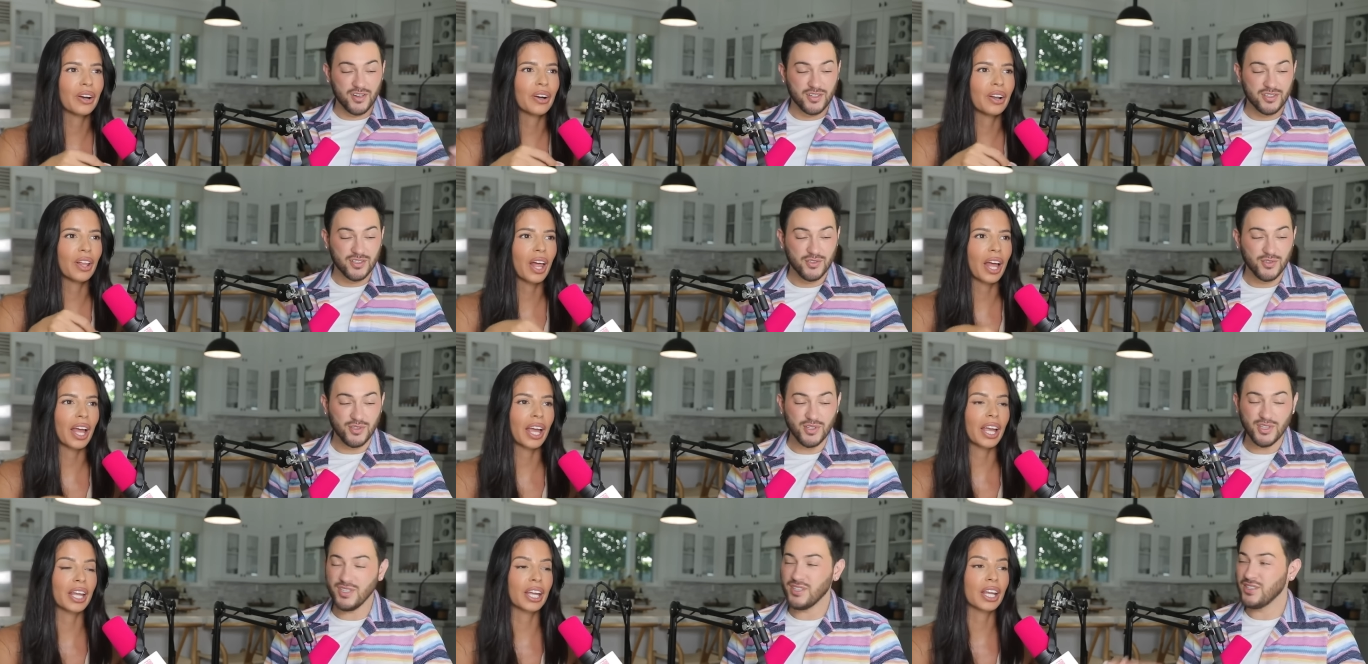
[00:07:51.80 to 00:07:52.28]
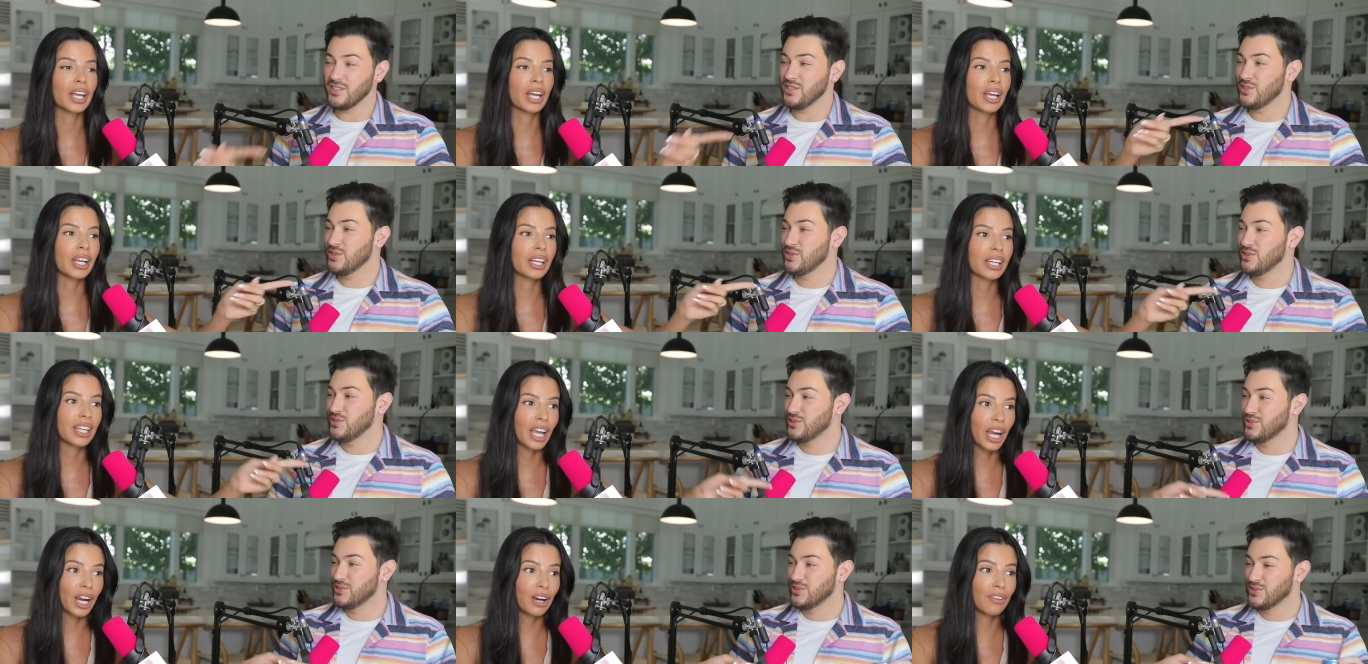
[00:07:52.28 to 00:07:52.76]
Speaker 1: are like,
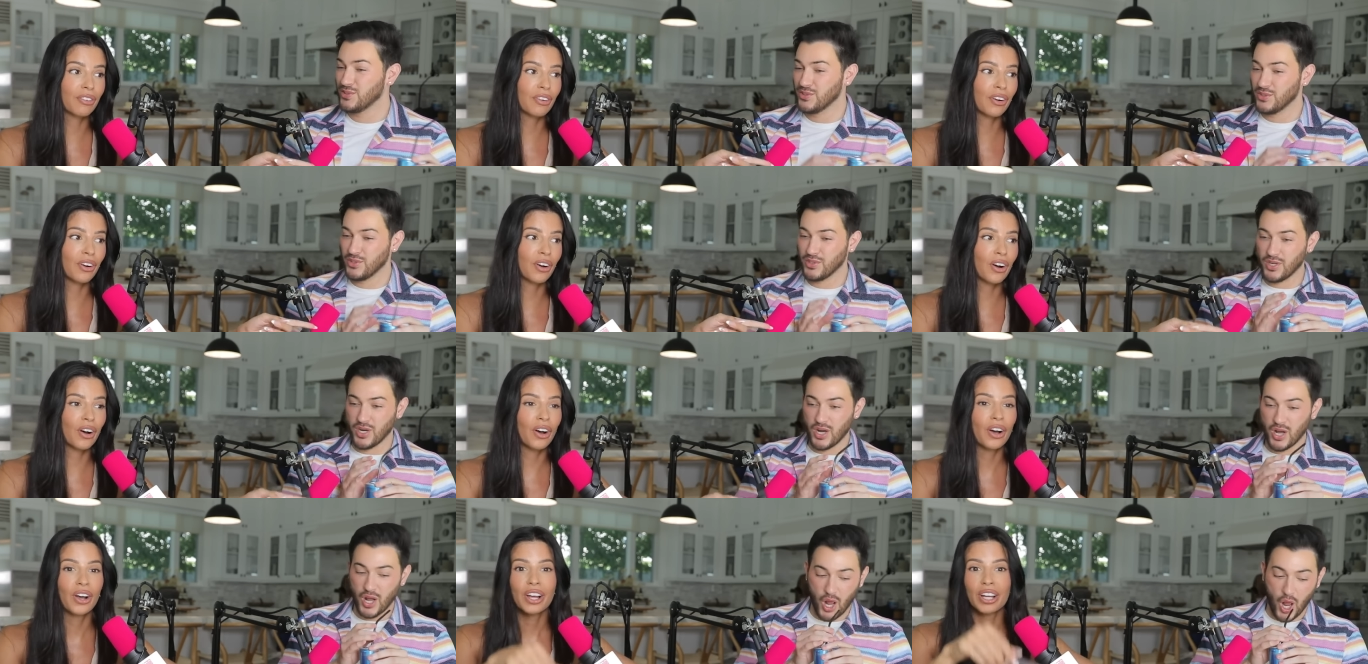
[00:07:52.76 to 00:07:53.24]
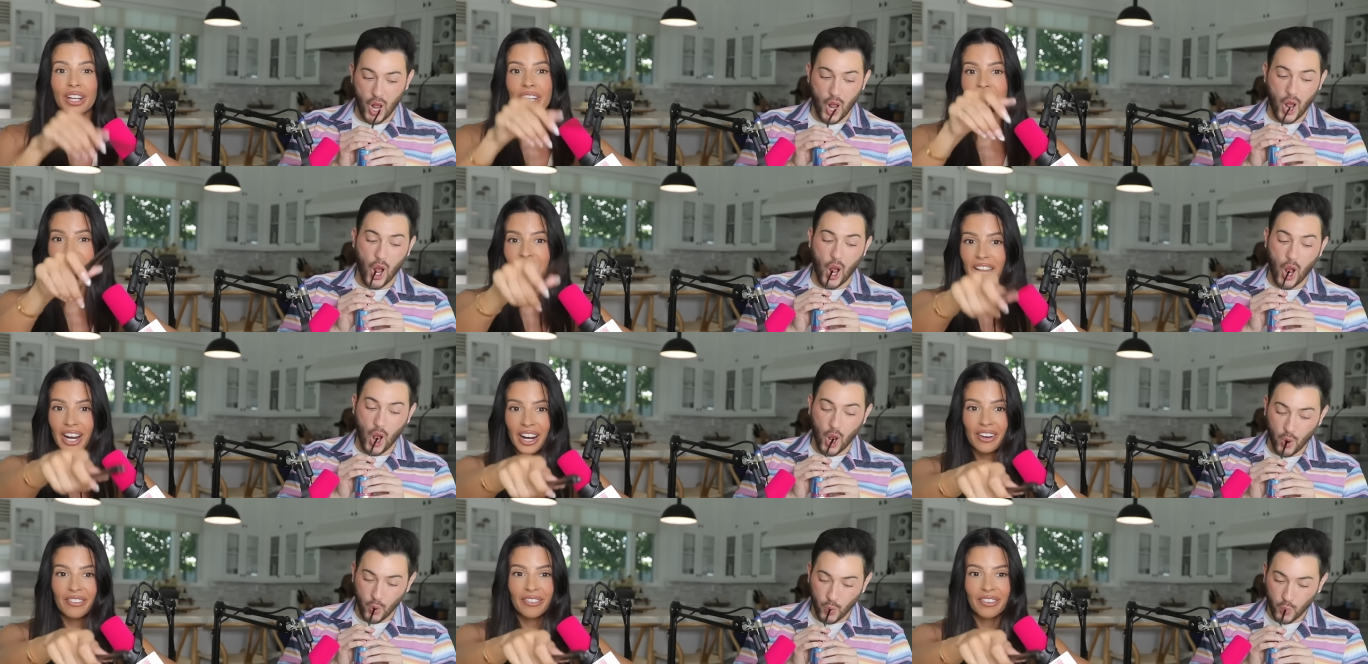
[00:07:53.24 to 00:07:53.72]
Woo! careful, uh-huh.
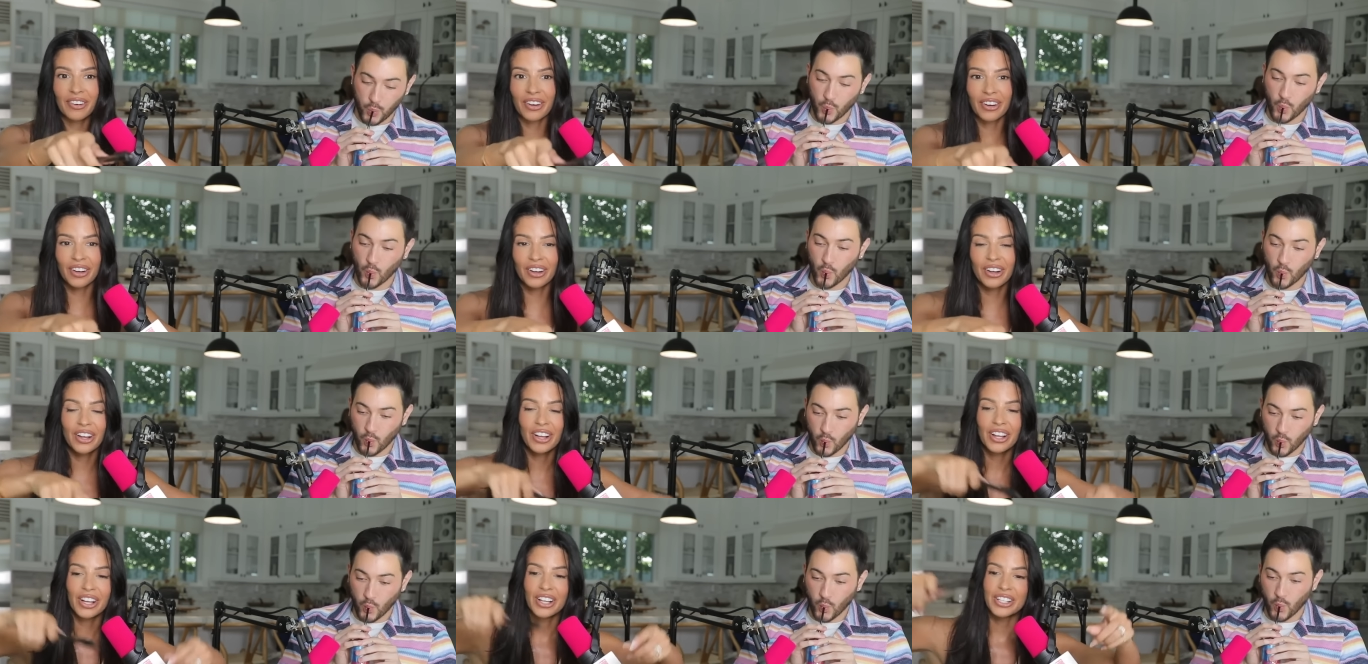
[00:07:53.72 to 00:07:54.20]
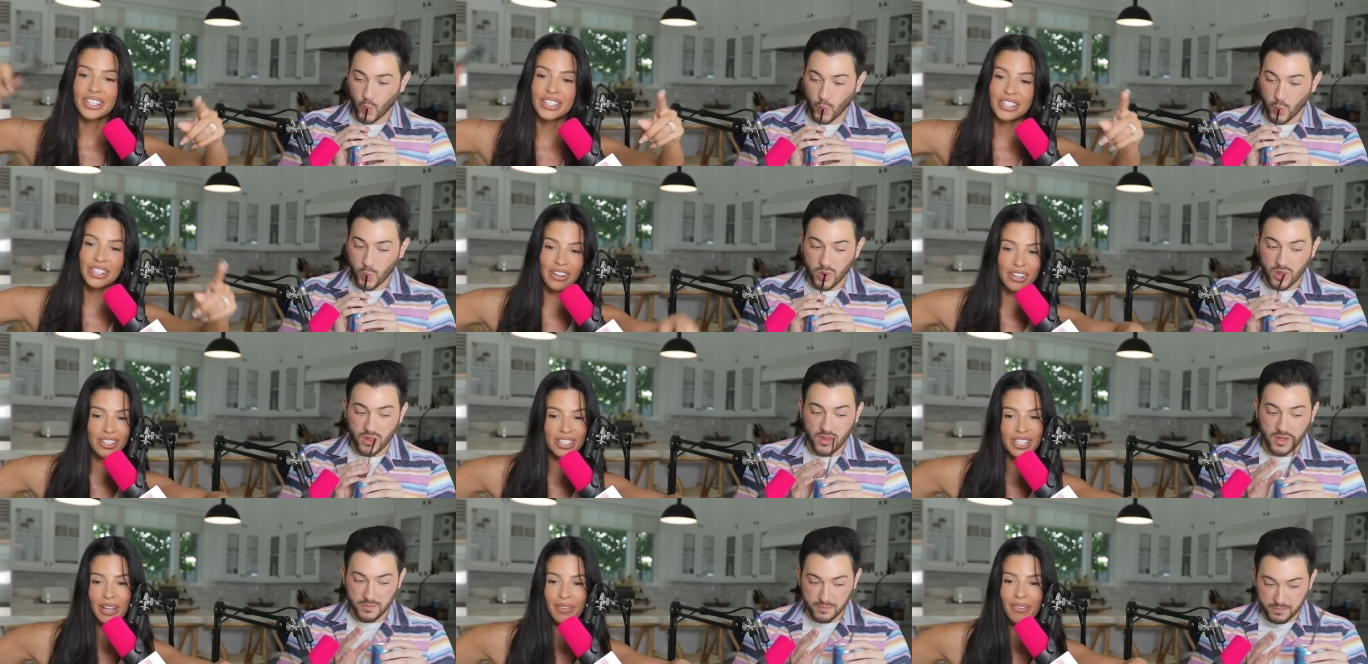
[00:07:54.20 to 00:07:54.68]
careful,
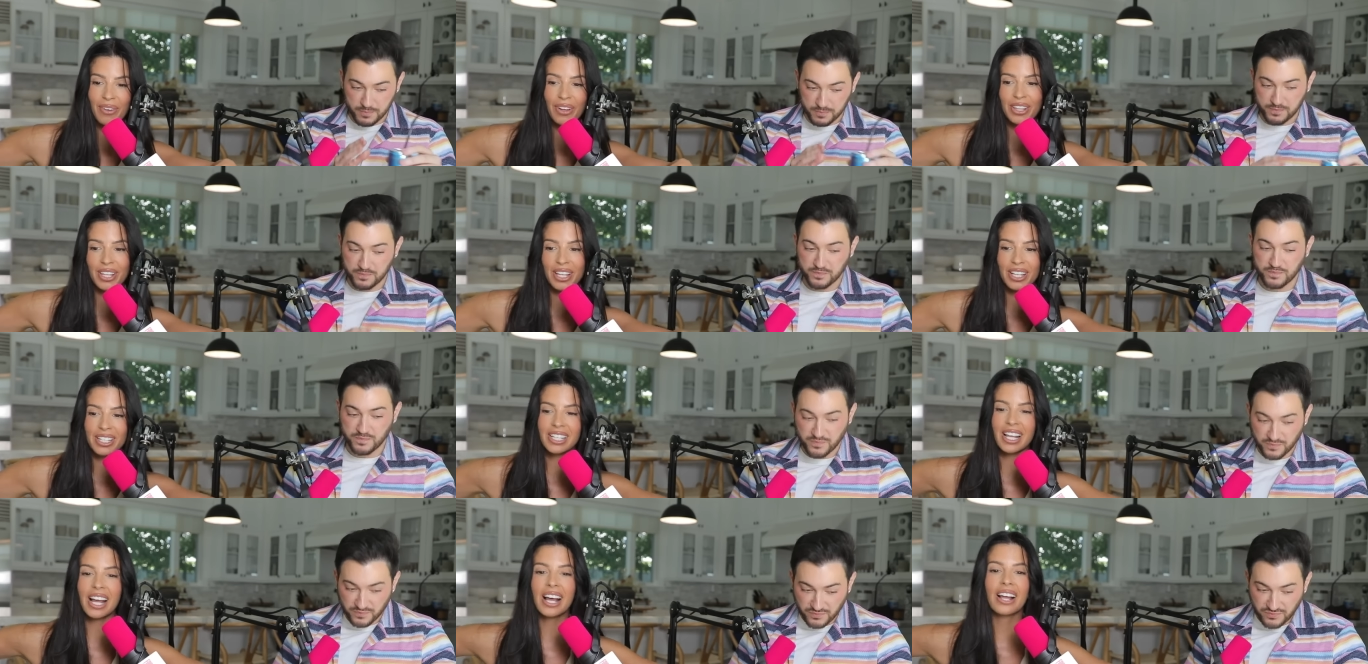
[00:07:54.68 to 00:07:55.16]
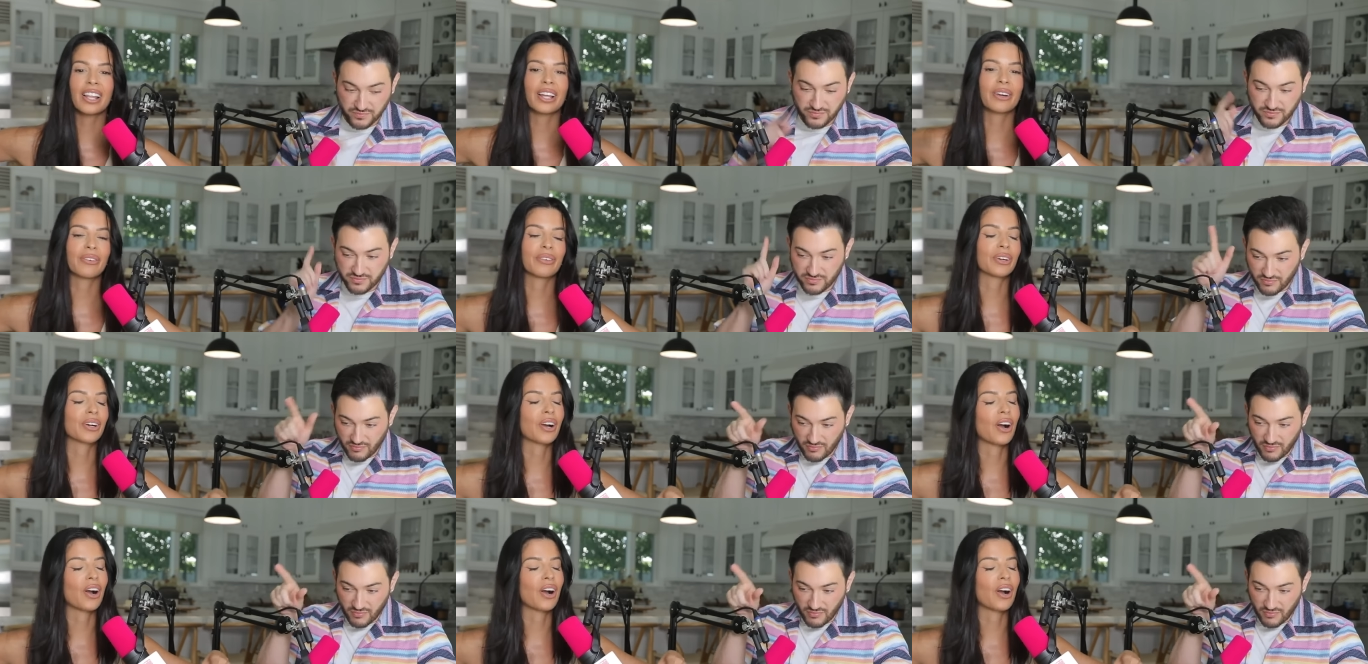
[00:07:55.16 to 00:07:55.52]
don't step on that tile. Like we're